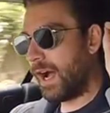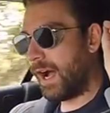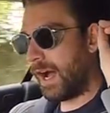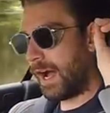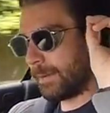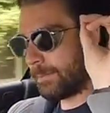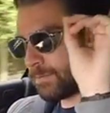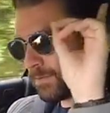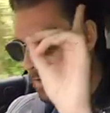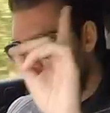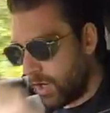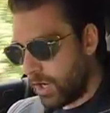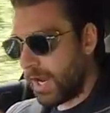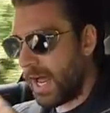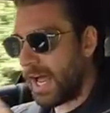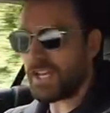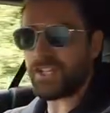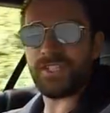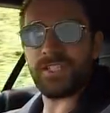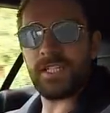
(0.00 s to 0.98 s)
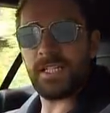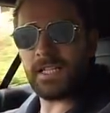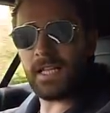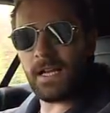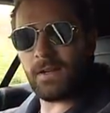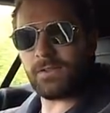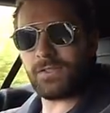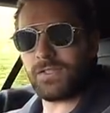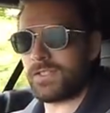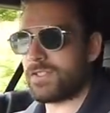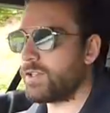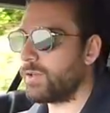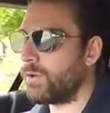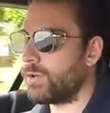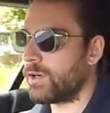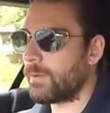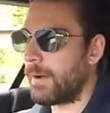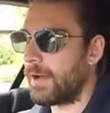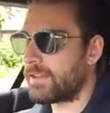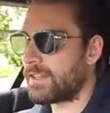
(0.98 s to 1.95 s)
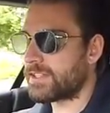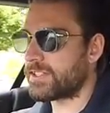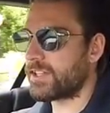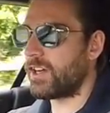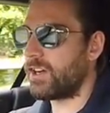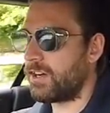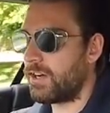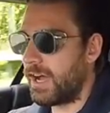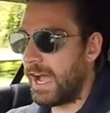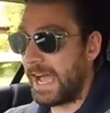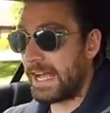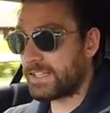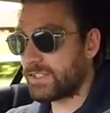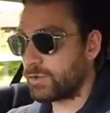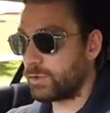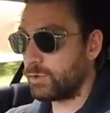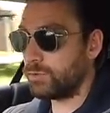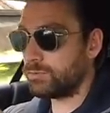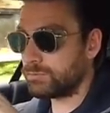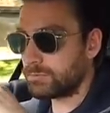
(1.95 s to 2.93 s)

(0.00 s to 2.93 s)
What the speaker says: I'm not actually allowed to talk about this car at all.